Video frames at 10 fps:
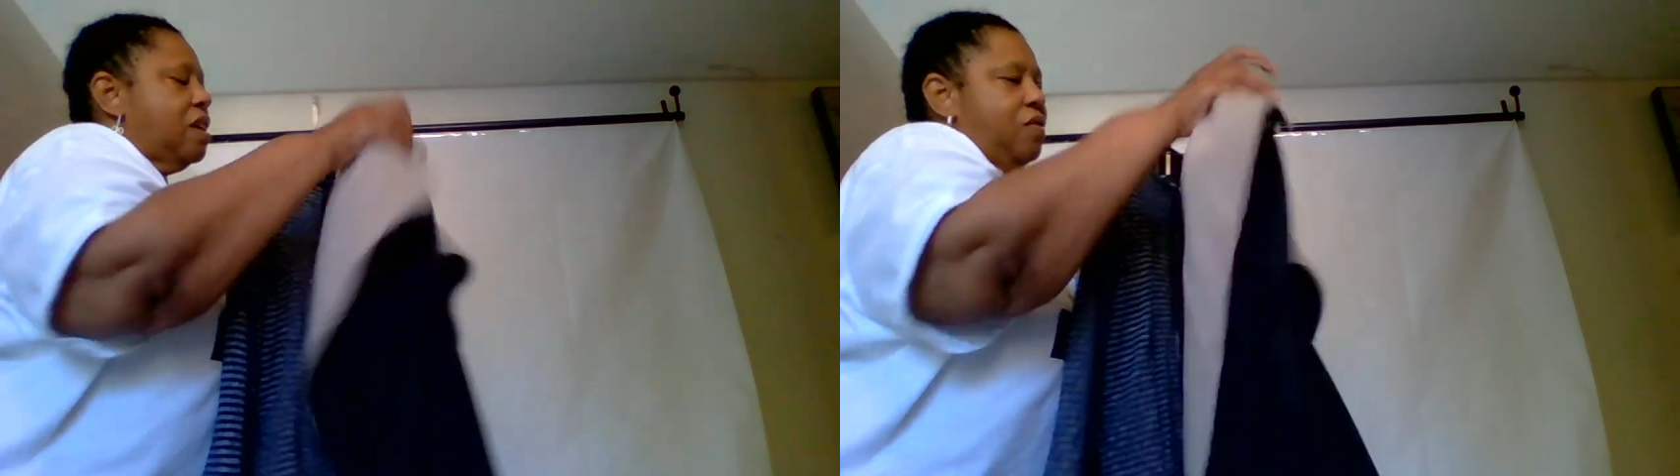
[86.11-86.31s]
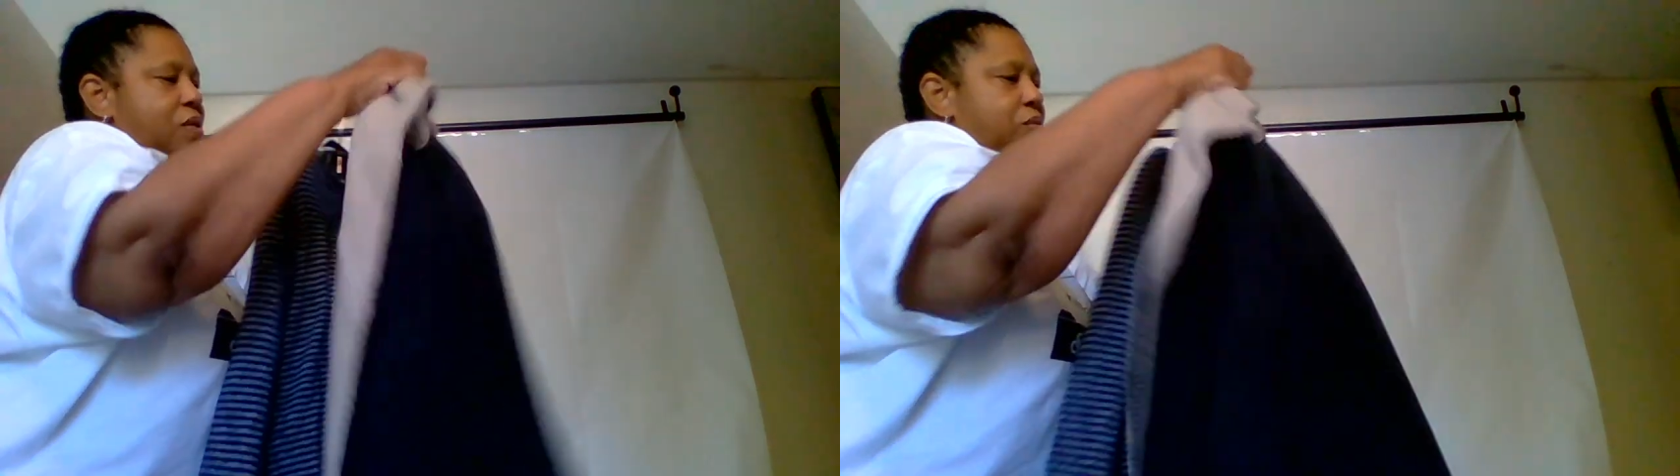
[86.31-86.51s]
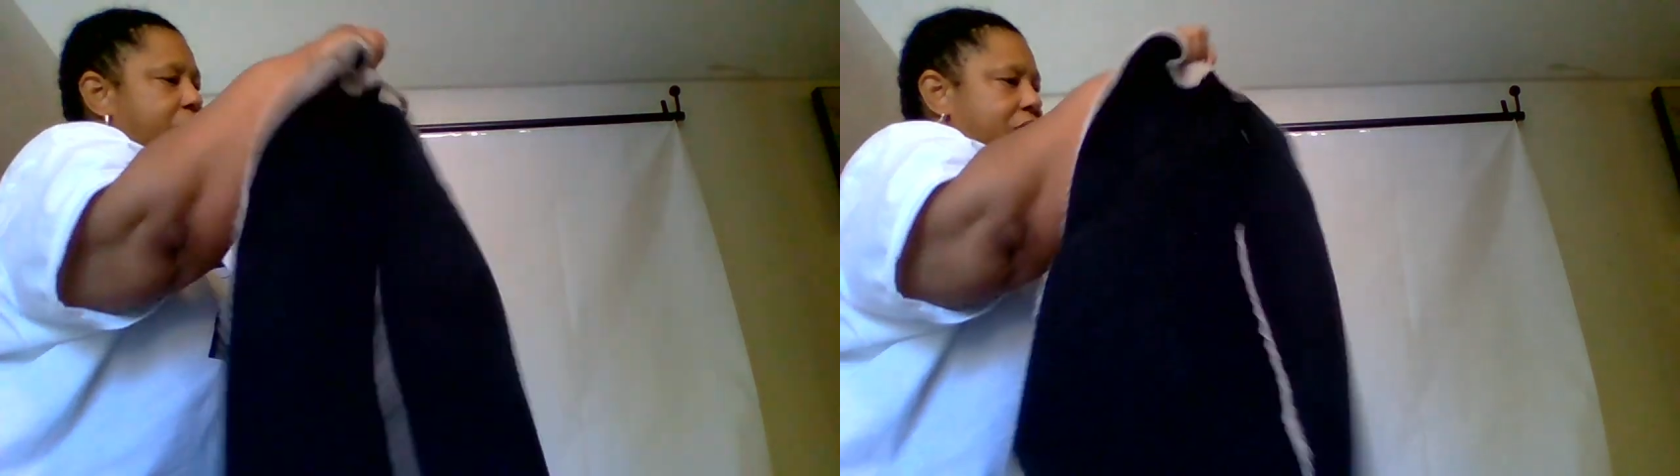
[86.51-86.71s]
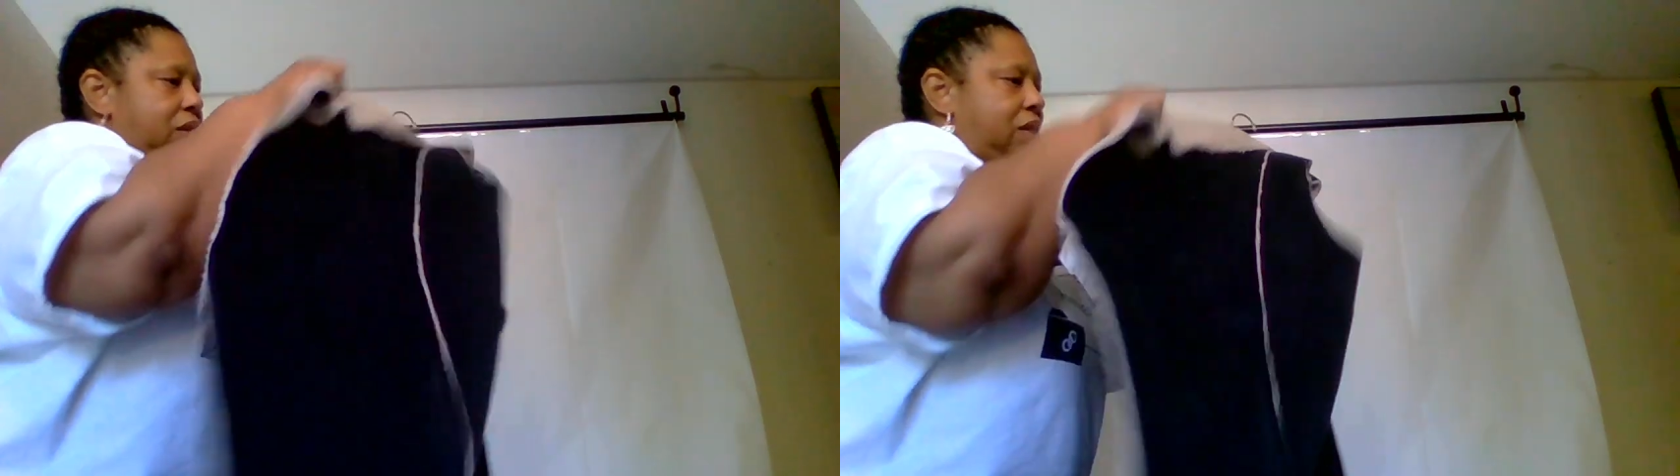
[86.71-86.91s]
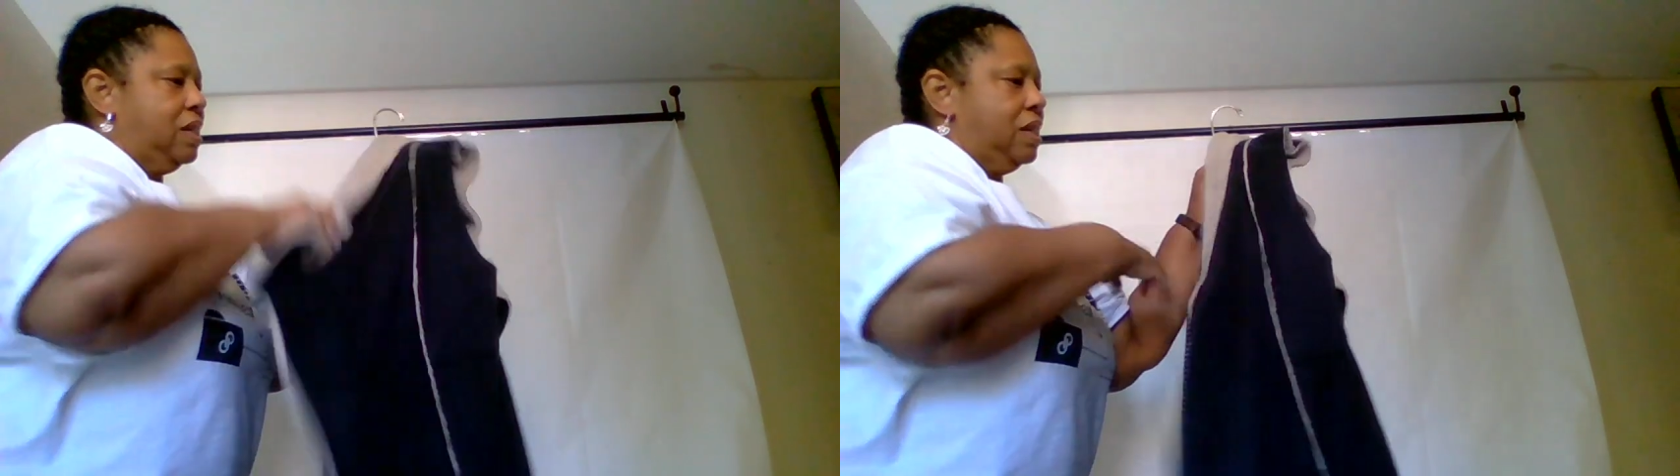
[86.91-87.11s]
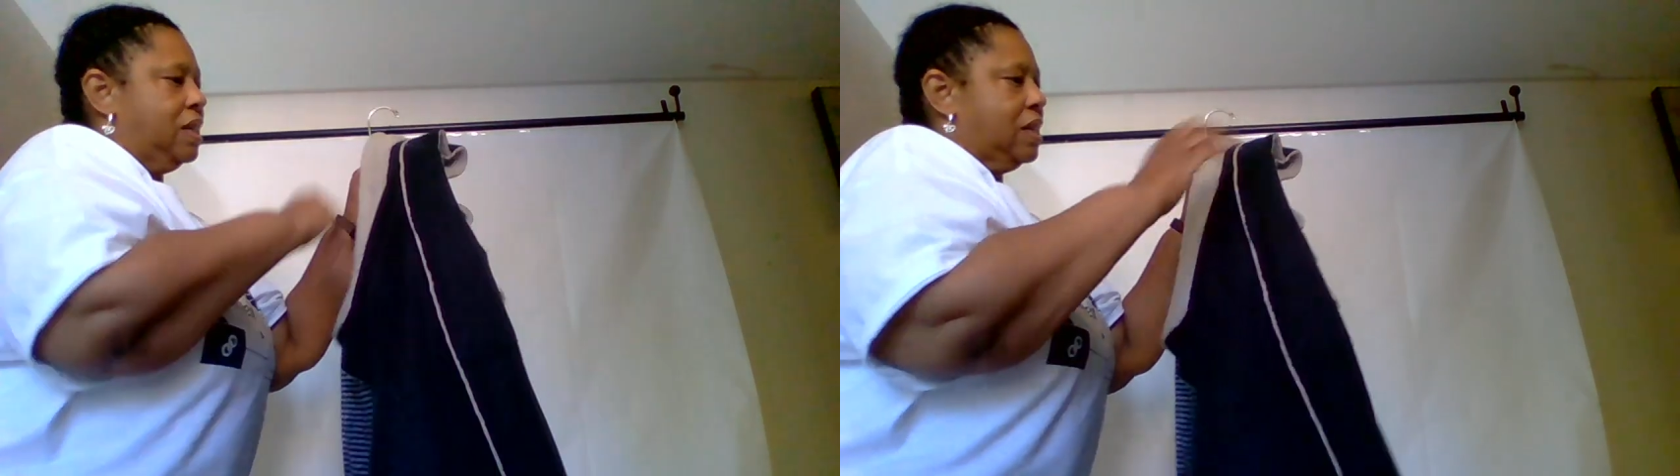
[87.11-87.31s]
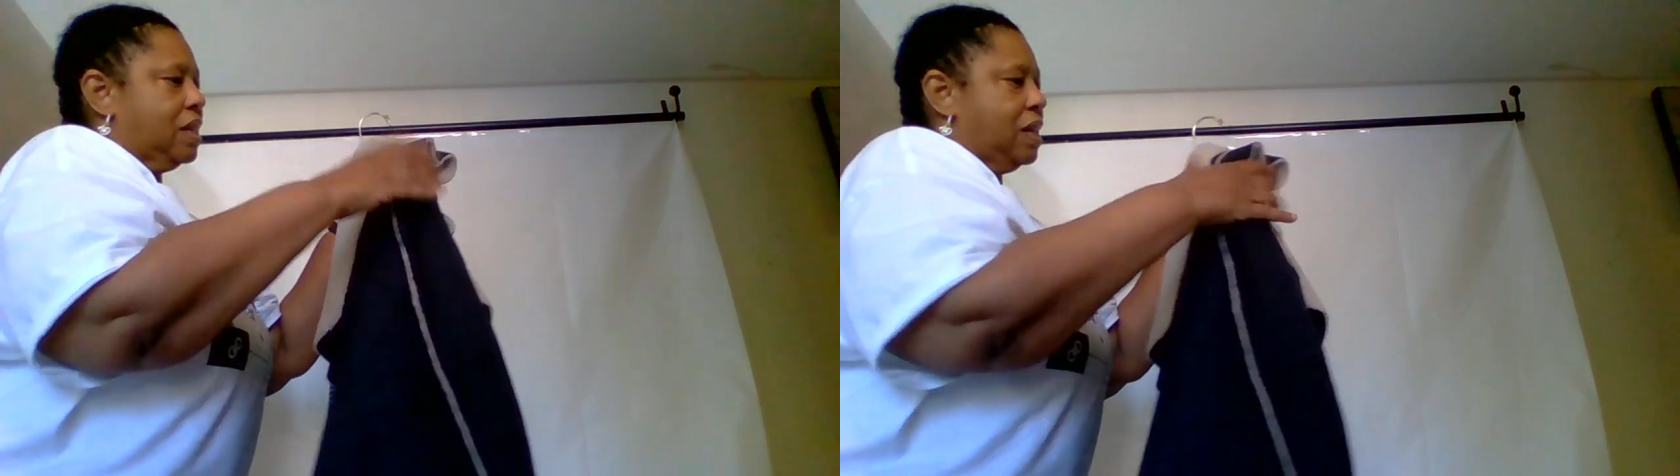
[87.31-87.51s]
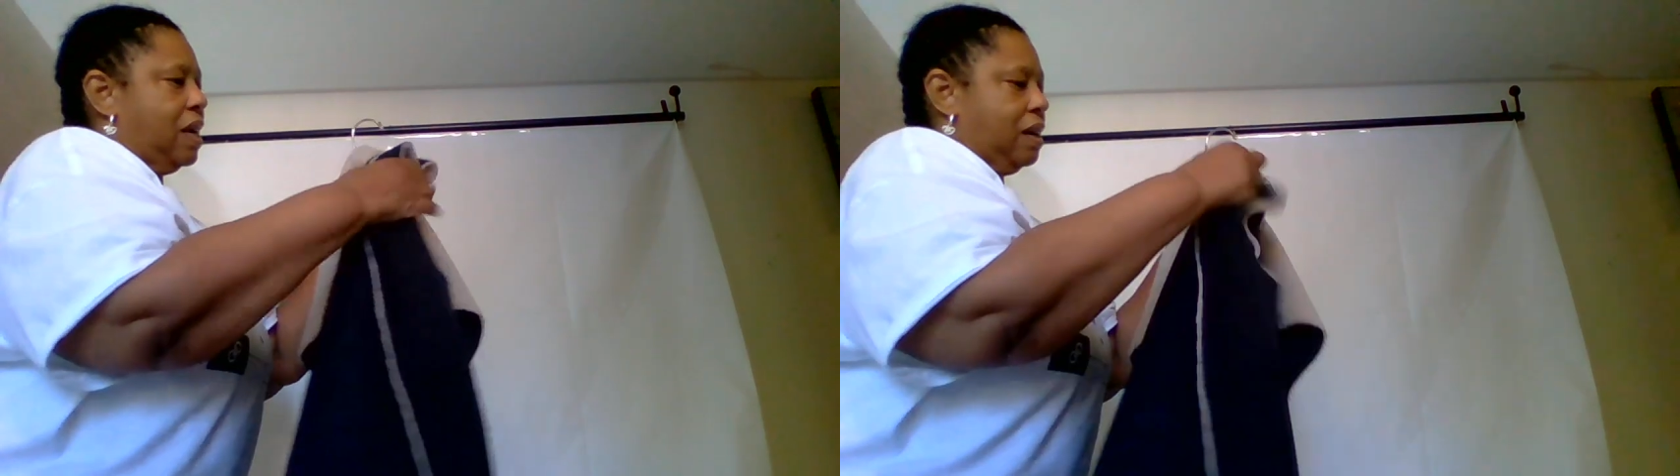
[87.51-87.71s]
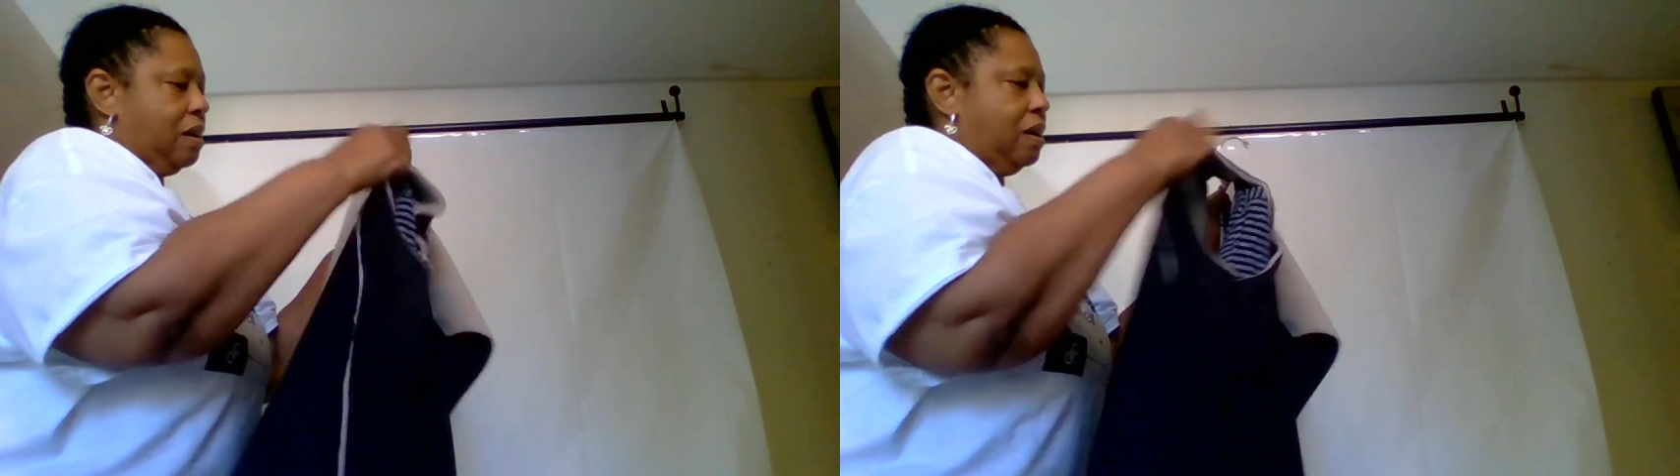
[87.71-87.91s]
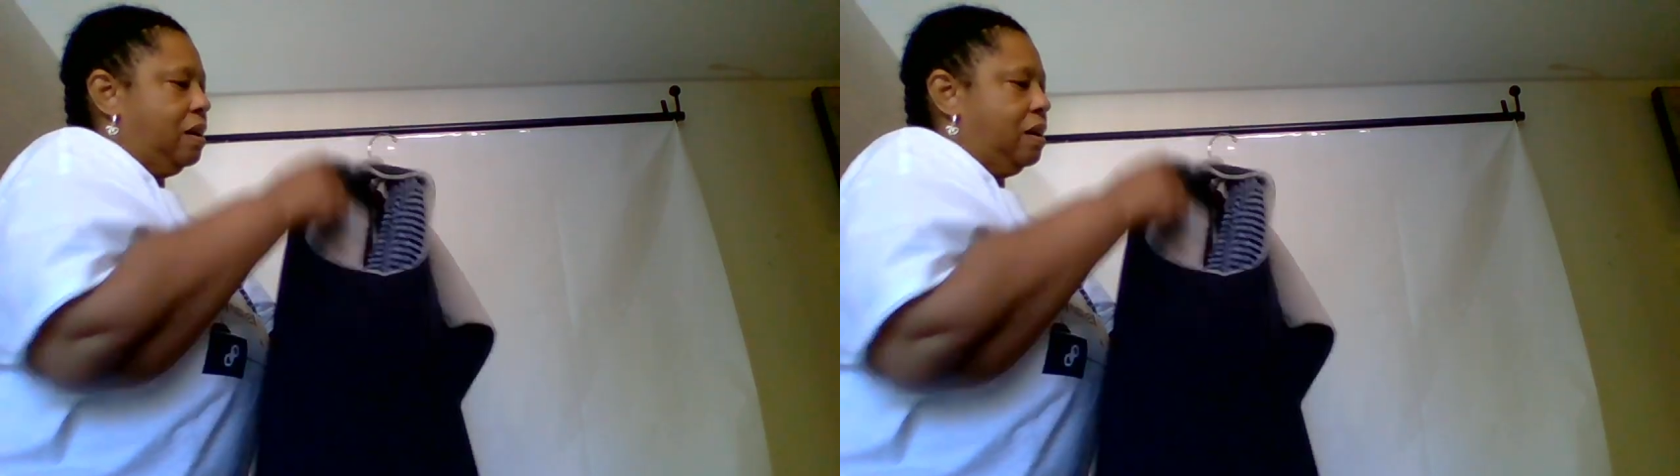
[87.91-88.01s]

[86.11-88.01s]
if it was like